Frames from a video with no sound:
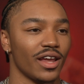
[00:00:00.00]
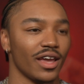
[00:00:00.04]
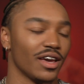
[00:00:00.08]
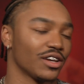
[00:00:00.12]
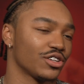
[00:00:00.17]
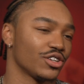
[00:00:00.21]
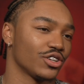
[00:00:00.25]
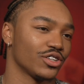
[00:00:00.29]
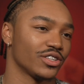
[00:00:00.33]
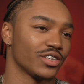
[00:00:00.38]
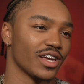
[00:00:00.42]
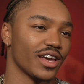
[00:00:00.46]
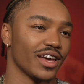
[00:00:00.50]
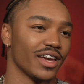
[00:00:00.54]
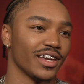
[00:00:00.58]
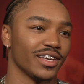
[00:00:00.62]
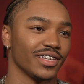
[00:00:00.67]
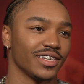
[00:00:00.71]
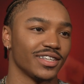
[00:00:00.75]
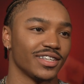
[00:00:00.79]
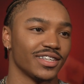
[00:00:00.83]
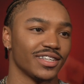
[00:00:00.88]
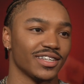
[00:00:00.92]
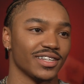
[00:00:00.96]
to
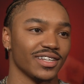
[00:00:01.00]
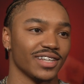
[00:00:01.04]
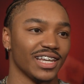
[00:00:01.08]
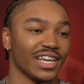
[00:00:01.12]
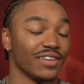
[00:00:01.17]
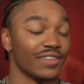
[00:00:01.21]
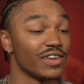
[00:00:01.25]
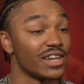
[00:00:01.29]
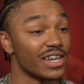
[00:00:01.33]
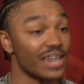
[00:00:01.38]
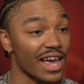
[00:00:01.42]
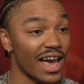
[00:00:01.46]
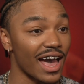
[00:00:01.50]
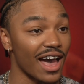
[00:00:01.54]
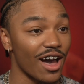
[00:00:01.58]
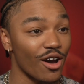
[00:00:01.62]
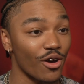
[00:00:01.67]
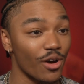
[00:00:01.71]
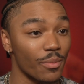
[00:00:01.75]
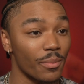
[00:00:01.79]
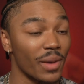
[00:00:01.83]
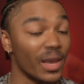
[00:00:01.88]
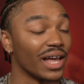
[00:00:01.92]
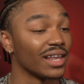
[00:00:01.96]
exercise even
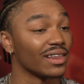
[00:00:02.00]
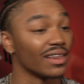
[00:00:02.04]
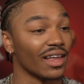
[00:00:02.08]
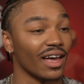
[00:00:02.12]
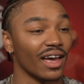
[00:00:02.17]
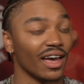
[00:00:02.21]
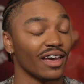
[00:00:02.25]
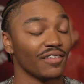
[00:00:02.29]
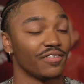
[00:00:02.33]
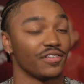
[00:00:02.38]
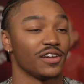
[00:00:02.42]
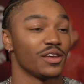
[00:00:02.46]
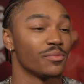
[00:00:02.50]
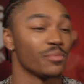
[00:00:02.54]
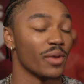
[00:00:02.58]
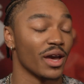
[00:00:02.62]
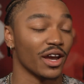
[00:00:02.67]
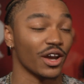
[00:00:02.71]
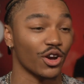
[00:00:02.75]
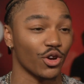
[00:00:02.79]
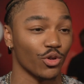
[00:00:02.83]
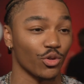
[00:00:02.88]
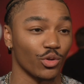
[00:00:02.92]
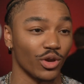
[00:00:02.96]
now in my life and in
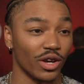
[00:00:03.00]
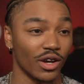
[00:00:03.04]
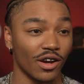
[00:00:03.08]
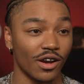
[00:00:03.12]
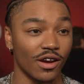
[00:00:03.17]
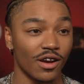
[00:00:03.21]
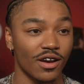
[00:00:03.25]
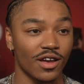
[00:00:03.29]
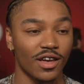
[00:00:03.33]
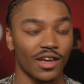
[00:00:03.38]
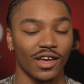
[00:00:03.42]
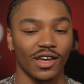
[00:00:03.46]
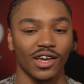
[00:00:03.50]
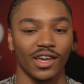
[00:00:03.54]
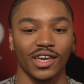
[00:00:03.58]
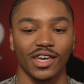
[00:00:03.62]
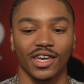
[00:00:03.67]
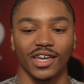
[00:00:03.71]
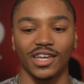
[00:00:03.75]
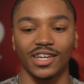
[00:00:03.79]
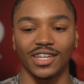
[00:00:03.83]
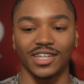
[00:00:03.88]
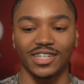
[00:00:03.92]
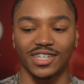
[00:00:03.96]
my career,
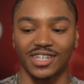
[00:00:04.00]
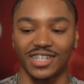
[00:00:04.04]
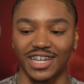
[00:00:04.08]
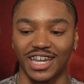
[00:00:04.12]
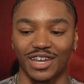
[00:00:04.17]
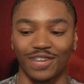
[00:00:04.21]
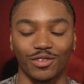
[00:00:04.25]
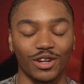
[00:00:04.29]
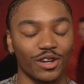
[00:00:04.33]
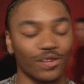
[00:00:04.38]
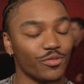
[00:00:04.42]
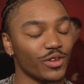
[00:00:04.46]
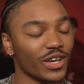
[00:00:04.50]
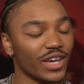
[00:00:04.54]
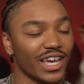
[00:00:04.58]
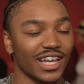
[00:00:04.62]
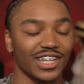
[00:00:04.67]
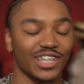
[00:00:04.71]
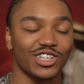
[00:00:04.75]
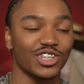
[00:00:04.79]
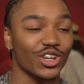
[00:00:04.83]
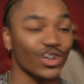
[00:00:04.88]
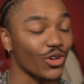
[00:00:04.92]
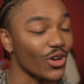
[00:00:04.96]
is even if it
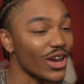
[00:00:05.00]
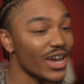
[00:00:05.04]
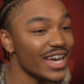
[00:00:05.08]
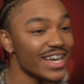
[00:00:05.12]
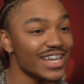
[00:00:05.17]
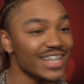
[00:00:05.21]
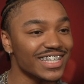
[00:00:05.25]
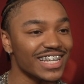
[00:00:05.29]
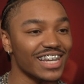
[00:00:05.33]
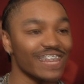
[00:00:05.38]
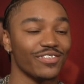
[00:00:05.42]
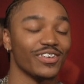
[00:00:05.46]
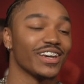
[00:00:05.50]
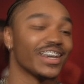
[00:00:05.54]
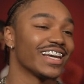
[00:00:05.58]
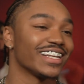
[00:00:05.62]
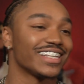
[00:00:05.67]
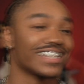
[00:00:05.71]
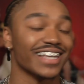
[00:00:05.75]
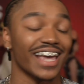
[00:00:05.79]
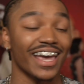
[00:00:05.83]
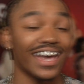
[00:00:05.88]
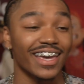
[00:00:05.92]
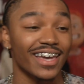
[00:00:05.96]
gets crazy, if it
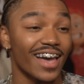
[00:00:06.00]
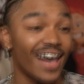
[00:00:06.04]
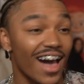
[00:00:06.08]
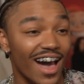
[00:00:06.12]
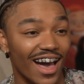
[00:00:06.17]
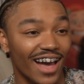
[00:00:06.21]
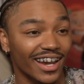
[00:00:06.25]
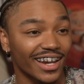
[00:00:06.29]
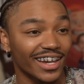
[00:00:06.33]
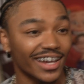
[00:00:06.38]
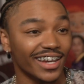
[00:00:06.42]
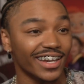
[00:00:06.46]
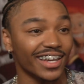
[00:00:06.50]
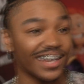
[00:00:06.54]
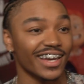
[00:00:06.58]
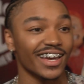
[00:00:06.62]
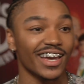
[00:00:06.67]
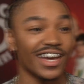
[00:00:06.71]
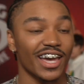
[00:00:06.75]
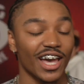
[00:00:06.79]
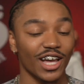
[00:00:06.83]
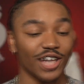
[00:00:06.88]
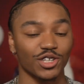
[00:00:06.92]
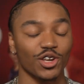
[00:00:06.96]
gets chaotic,
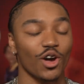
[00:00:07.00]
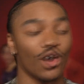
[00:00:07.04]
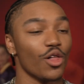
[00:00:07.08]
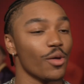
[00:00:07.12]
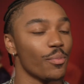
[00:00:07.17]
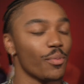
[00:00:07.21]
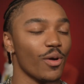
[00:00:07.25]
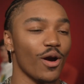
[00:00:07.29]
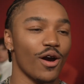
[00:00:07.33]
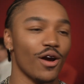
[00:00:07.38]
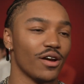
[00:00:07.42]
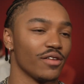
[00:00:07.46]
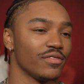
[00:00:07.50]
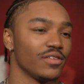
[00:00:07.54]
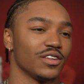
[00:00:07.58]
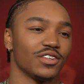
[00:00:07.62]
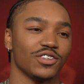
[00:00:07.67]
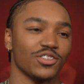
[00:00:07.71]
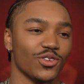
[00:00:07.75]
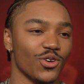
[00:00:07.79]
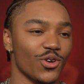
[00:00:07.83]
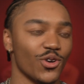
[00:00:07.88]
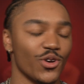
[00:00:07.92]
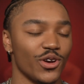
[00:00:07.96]
it's all a part of the
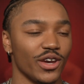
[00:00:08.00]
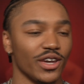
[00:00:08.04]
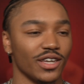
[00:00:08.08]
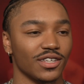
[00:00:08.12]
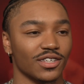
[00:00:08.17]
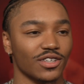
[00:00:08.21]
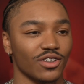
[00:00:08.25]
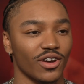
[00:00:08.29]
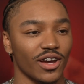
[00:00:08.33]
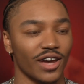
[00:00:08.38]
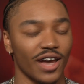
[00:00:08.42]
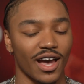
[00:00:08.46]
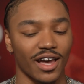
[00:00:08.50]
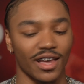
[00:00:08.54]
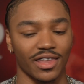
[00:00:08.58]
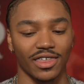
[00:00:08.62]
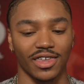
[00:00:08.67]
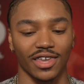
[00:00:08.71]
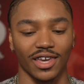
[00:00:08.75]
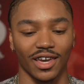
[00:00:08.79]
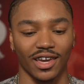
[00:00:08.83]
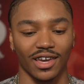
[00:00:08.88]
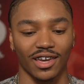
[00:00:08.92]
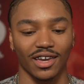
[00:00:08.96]
story. So I
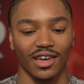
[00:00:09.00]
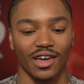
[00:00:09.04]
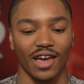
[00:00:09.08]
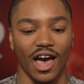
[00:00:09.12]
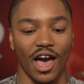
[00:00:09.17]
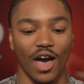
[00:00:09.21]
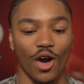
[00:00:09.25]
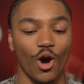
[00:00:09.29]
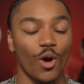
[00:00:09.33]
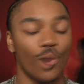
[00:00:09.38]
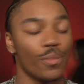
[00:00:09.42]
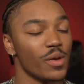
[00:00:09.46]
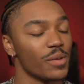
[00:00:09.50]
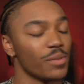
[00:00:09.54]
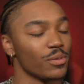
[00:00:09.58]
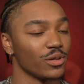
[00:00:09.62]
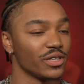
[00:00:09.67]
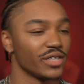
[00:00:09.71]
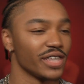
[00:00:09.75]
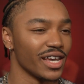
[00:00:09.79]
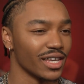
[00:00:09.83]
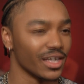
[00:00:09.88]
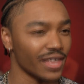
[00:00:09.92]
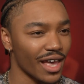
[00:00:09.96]
hope people
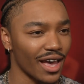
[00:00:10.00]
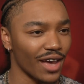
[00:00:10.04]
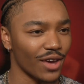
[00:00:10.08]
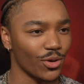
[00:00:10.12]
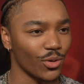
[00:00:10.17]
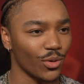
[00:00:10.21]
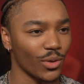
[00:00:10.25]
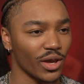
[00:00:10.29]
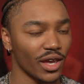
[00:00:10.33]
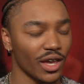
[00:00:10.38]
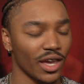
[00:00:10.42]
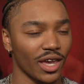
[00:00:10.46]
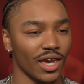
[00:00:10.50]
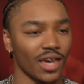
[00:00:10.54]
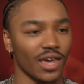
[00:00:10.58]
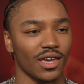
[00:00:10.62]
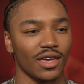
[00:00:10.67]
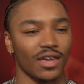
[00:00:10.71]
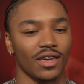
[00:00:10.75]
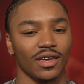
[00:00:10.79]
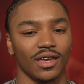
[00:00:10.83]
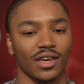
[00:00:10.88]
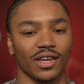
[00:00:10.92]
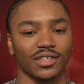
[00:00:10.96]
take that away,
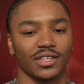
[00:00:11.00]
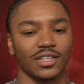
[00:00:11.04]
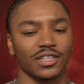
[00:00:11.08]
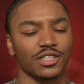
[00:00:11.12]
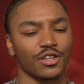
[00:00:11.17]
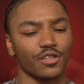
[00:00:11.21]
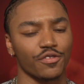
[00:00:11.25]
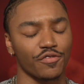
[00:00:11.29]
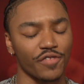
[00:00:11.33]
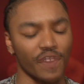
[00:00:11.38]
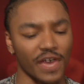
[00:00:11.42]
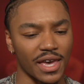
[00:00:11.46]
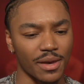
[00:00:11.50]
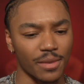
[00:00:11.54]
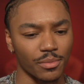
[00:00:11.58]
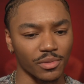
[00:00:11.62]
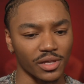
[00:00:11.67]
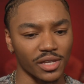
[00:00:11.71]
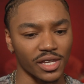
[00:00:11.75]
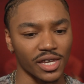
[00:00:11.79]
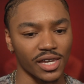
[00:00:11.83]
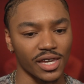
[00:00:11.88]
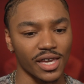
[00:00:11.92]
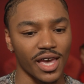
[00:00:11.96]
sense of
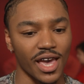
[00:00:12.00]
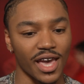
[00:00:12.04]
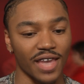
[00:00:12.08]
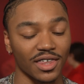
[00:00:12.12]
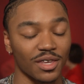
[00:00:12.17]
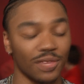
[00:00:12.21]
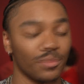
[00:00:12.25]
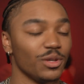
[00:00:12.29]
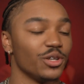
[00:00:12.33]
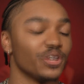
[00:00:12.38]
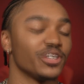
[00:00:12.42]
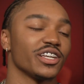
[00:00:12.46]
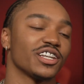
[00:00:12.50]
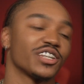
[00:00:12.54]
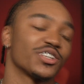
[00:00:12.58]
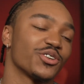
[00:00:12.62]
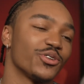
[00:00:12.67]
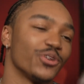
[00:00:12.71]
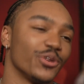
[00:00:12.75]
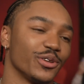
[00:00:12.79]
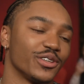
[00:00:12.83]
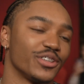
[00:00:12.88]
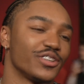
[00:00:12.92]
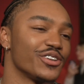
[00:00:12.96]
family, and the music's
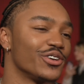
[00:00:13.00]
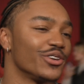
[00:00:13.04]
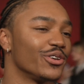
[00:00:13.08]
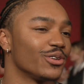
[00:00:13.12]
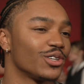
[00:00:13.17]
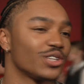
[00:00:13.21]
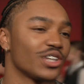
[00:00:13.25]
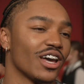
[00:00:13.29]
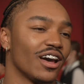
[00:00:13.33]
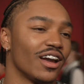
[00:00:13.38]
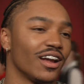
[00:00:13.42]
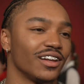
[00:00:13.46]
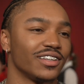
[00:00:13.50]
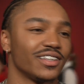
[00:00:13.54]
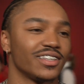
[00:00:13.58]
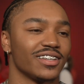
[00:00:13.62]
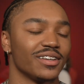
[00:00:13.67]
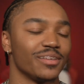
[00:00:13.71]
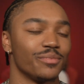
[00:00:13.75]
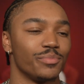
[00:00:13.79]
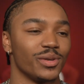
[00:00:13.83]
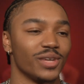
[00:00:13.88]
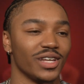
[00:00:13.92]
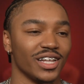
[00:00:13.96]
cool too. Shout out
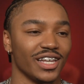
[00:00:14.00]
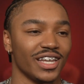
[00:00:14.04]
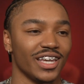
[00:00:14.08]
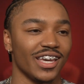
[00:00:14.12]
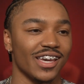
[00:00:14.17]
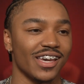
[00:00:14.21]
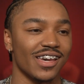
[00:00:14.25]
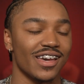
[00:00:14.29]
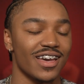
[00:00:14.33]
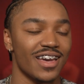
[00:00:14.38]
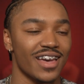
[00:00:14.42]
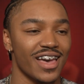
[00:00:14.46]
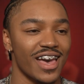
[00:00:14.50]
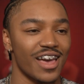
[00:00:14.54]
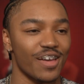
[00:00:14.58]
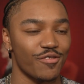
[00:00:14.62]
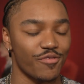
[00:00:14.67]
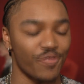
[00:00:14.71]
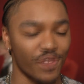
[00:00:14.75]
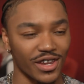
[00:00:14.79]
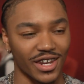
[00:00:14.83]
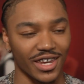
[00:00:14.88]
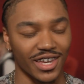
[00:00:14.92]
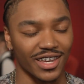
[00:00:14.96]
to Billy and
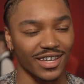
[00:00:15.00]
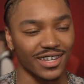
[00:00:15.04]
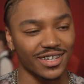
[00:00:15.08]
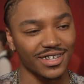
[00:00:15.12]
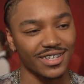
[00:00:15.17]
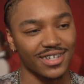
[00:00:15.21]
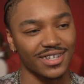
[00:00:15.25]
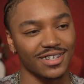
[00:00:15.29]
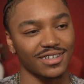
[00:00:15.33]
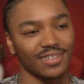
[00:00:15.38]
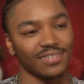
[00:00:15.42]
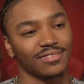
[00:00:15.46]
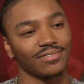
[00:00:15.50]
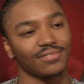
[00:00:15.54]
Phineas.